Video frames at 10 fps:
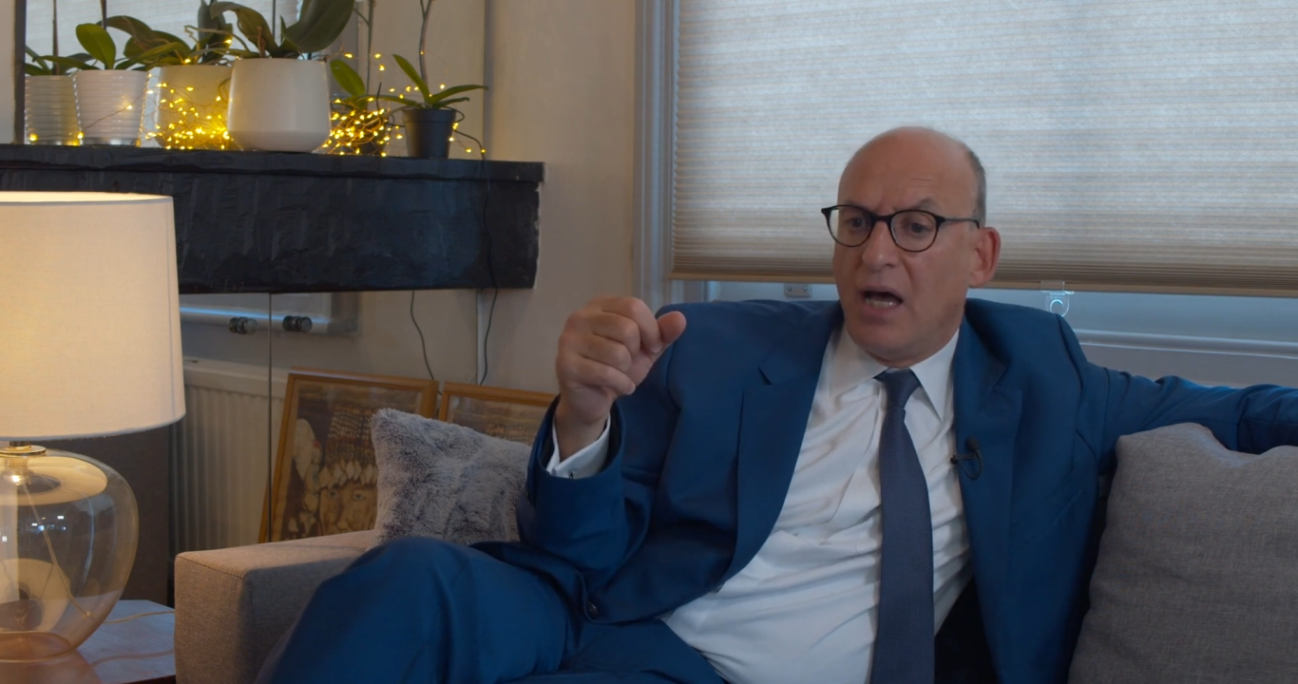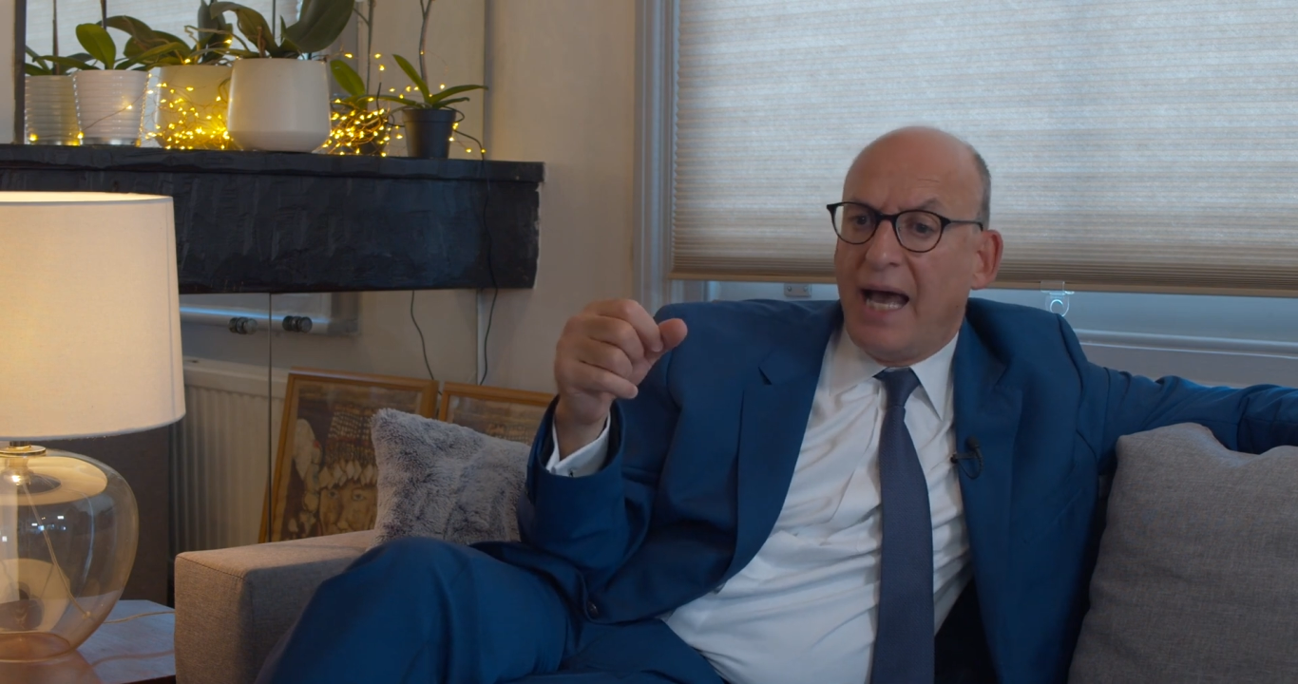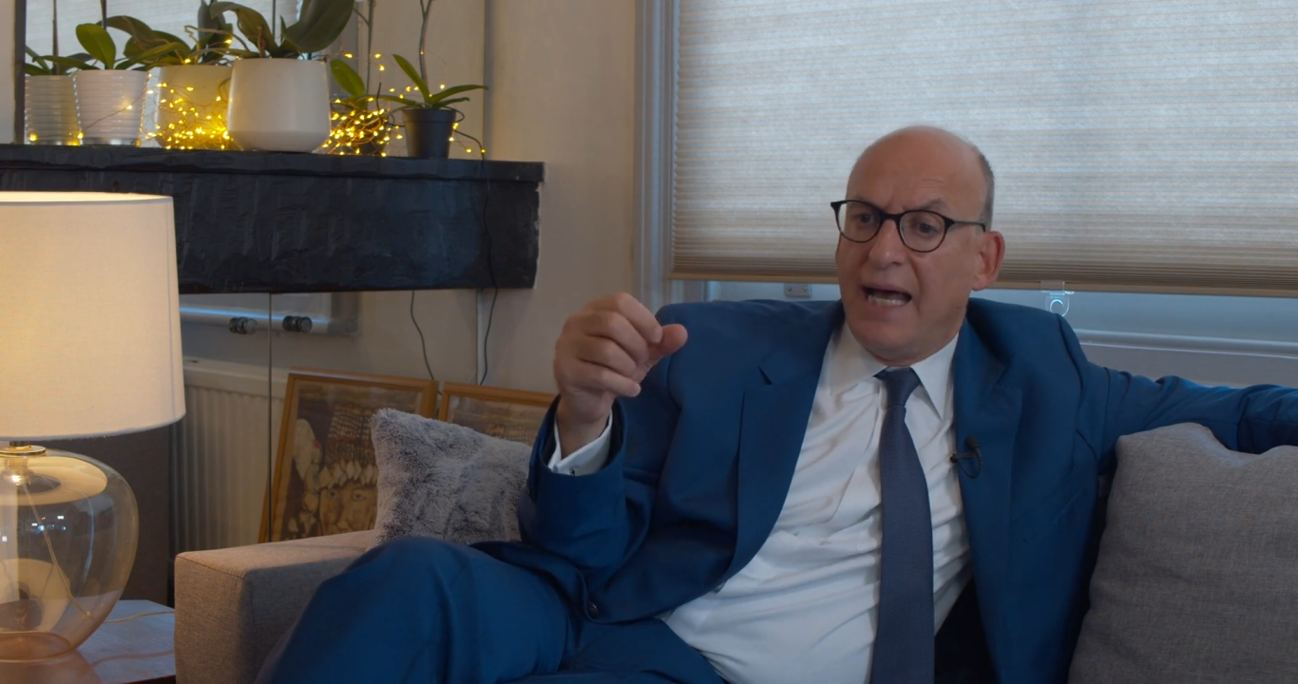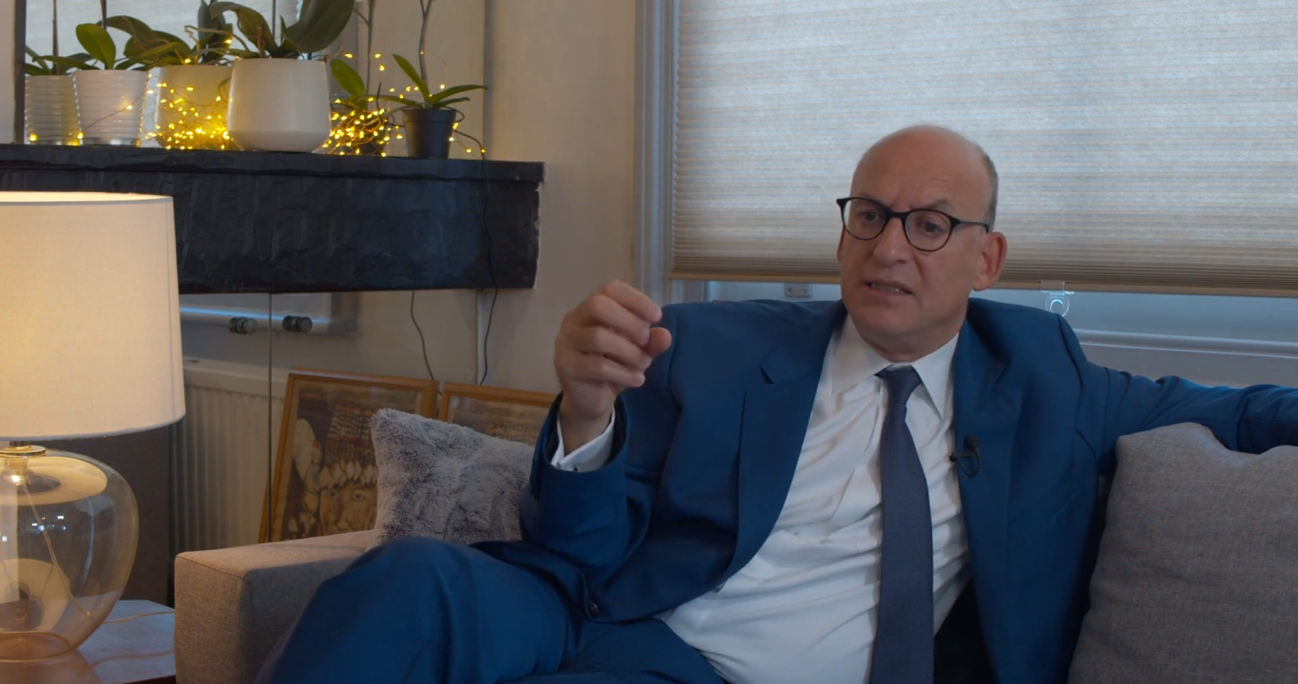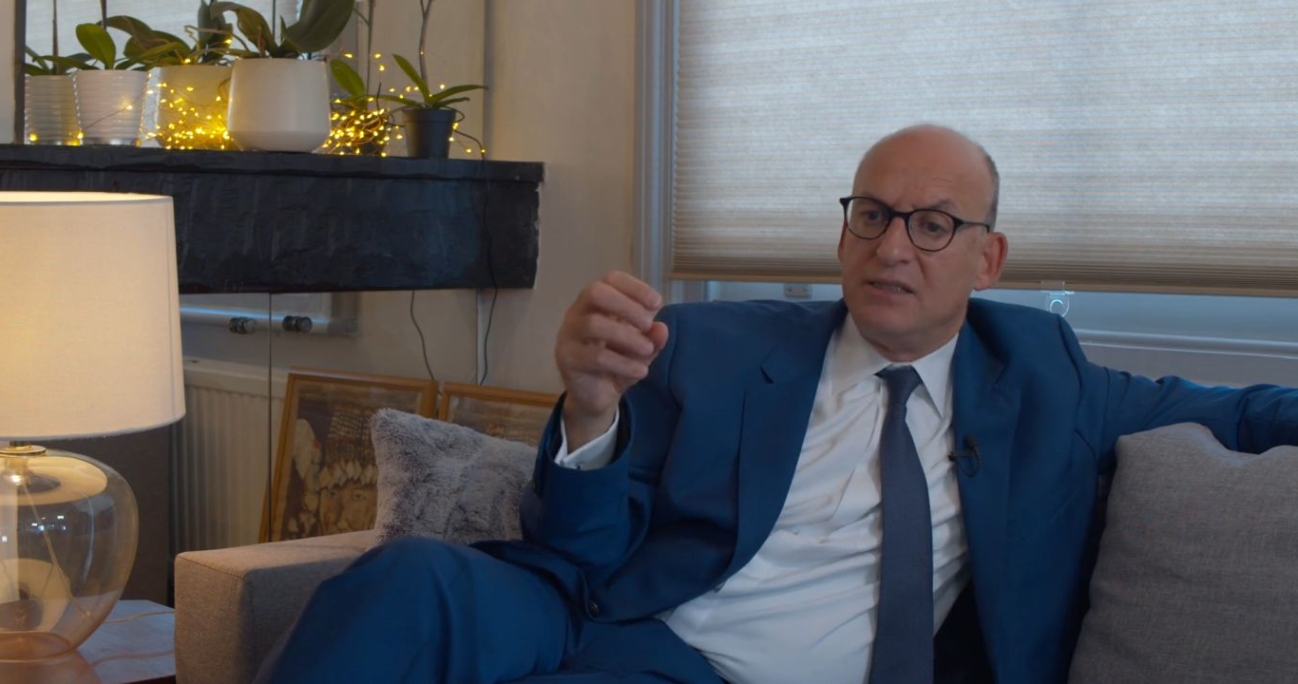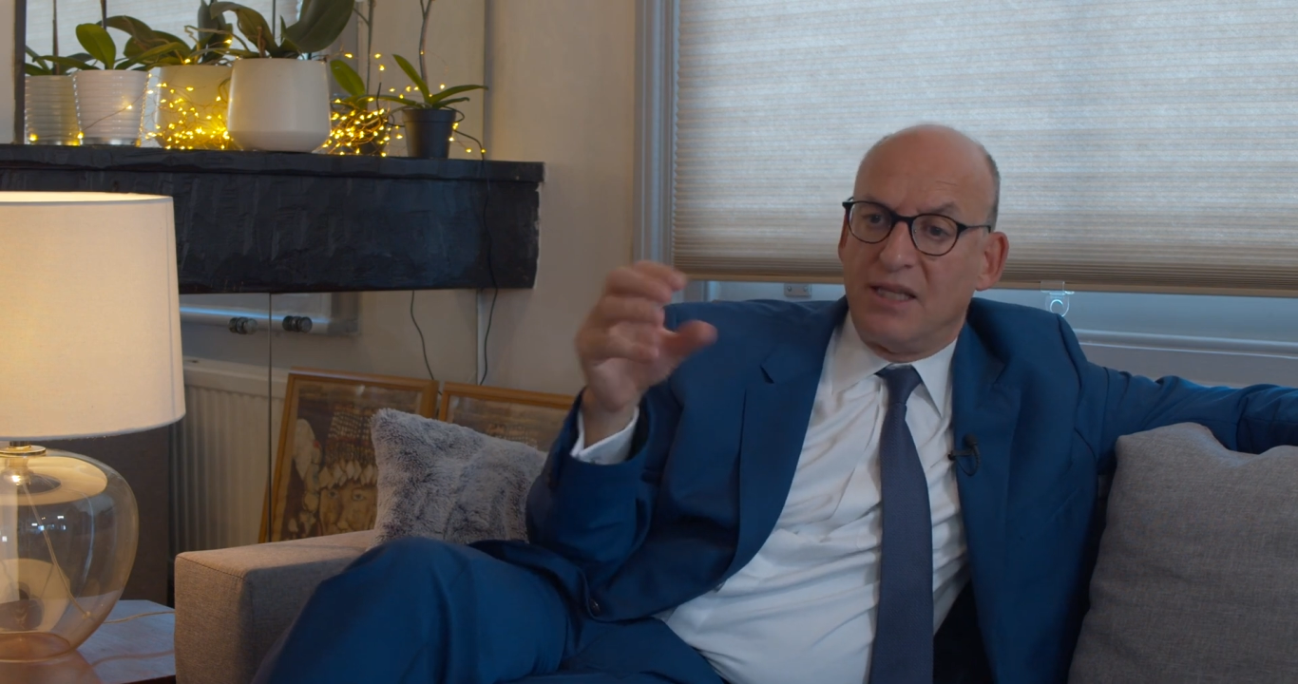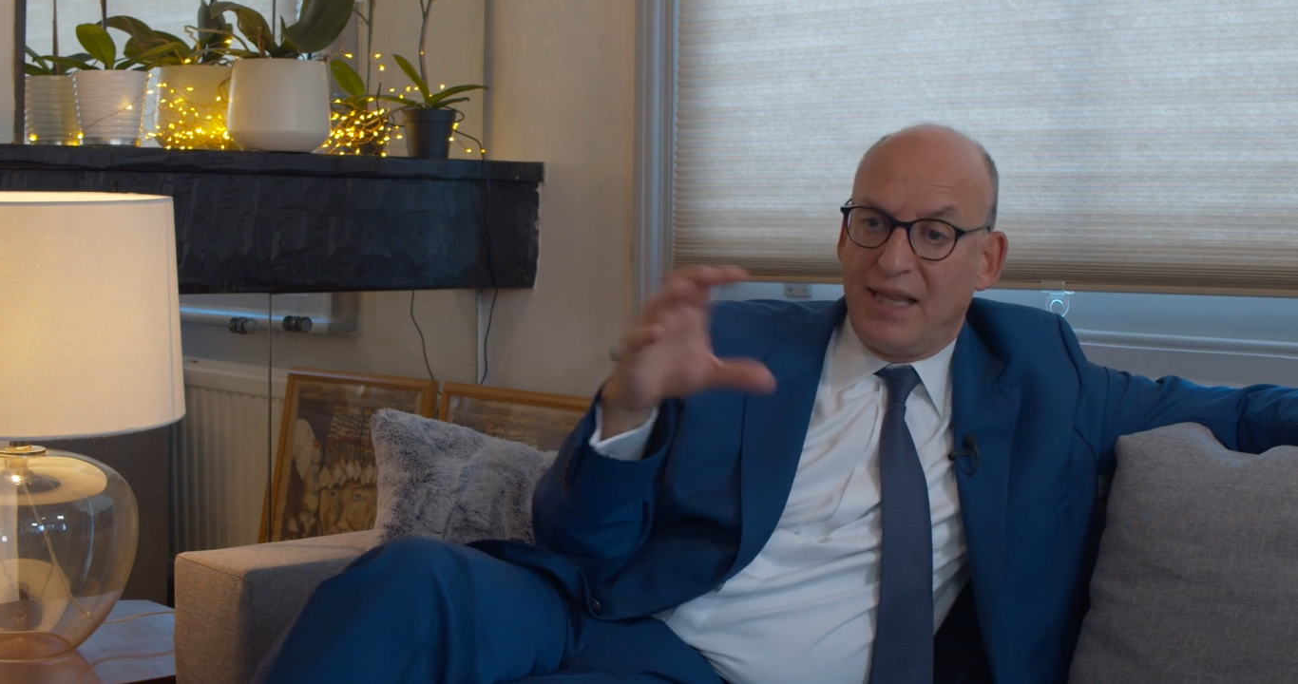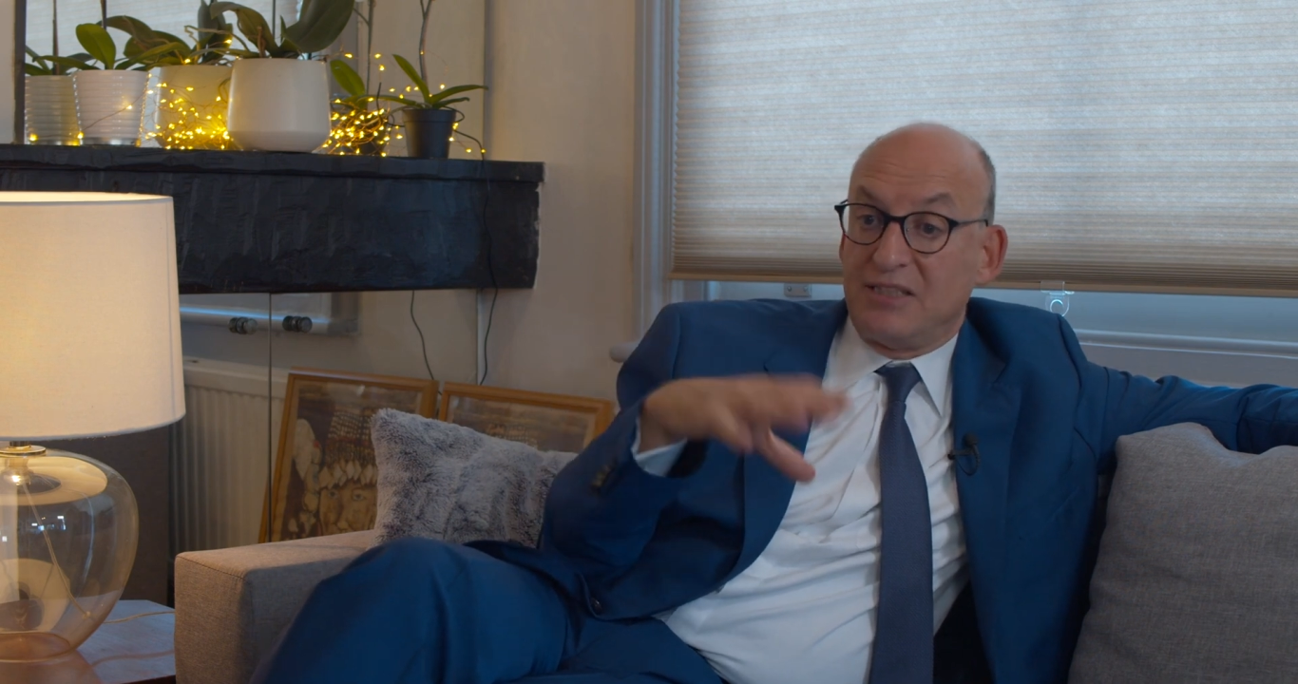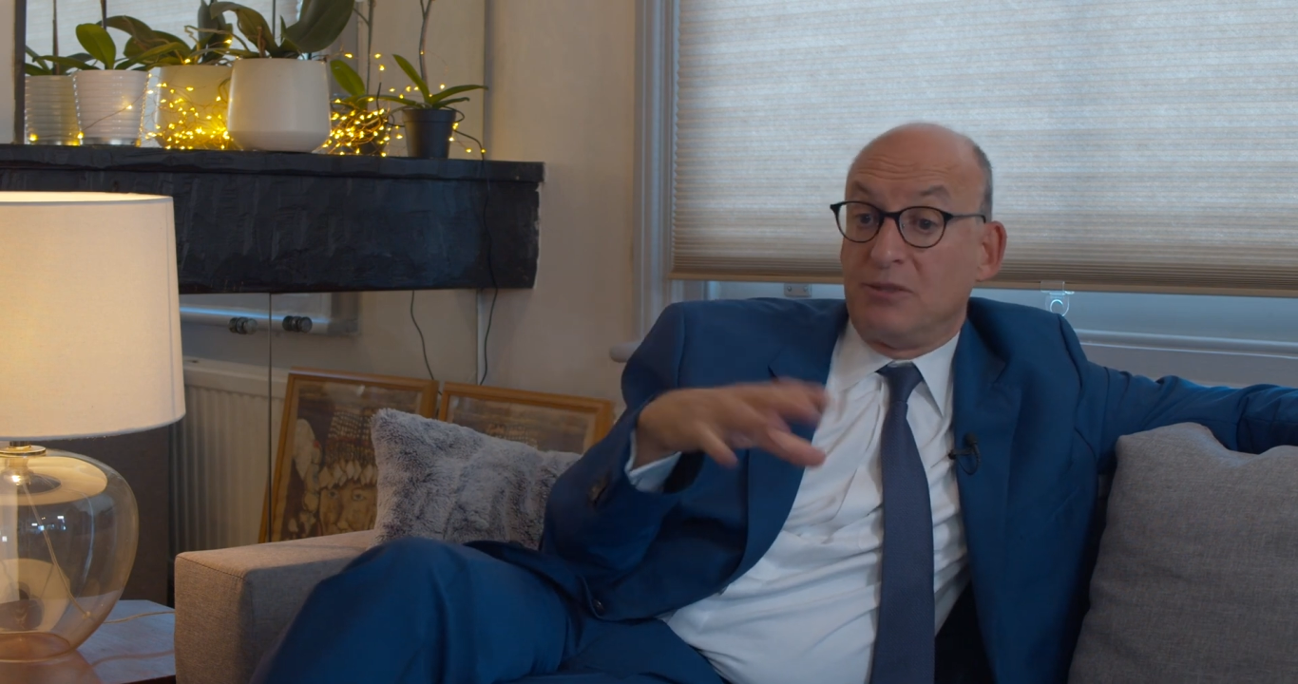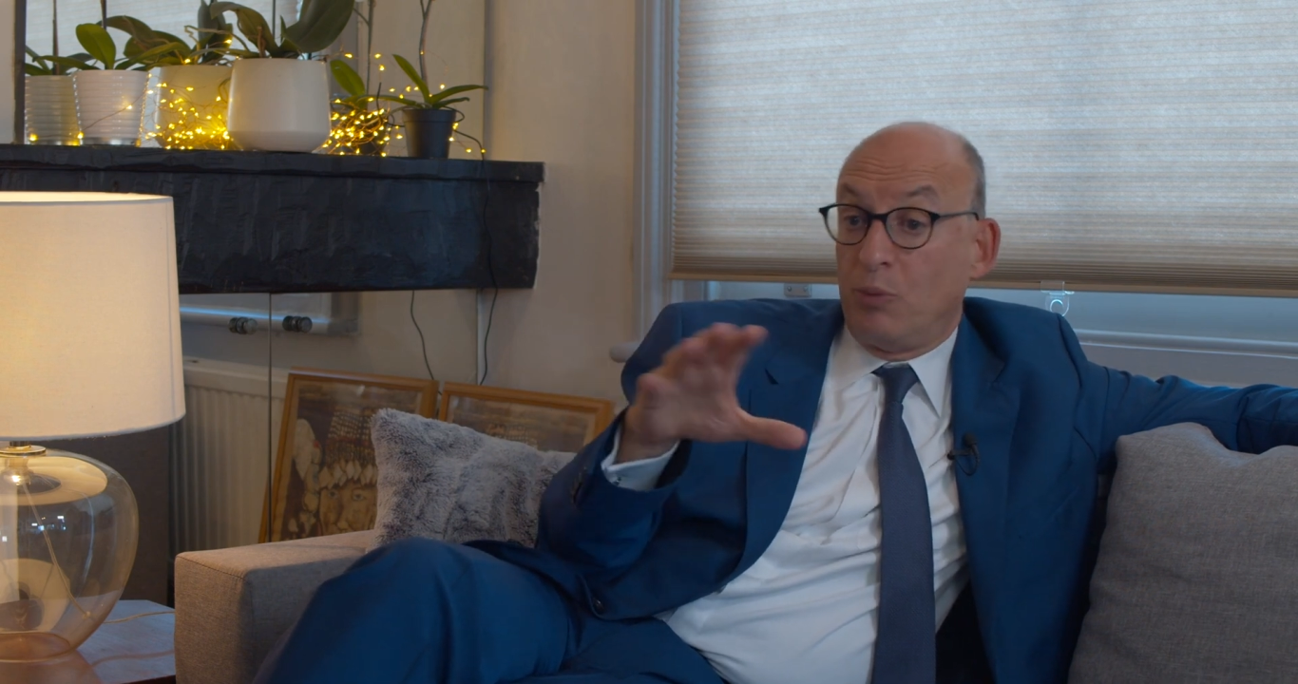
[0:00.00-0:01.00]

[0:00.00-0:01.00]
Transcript: And that's